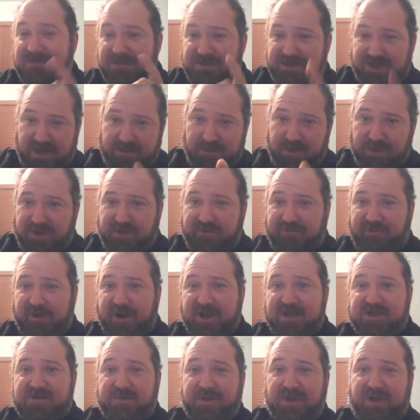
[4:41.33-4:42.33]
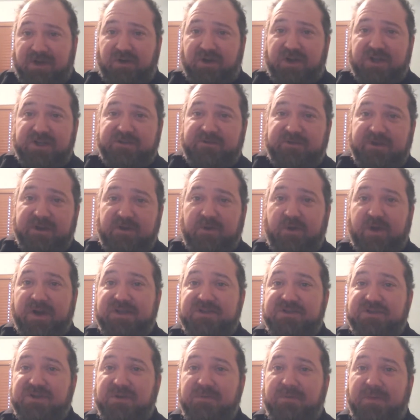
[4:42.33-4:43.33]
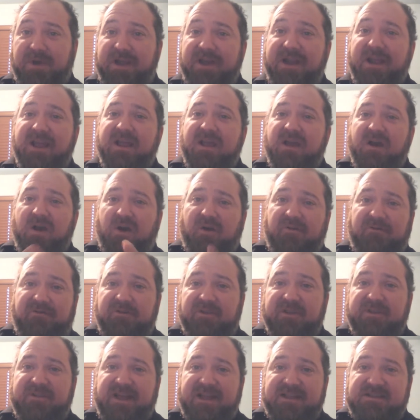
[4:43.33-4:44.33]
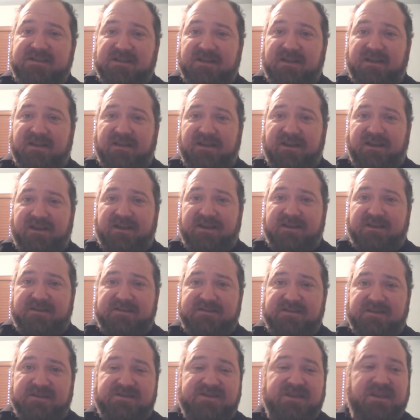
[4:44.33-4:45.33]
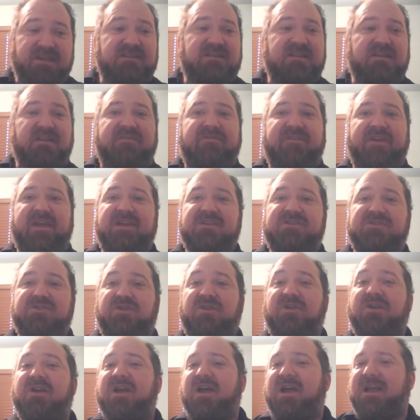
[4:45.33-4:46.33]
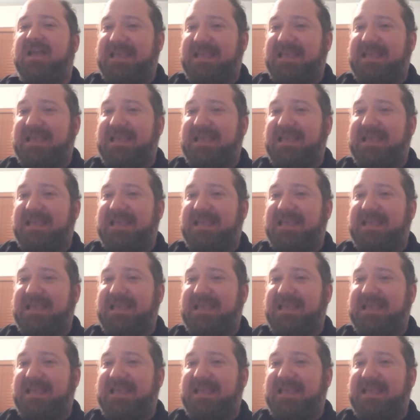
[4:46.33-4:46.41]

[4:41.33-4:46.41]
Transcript: Shame on you for asking me a CrossFit question, but hopefully that's a succinct enough answer.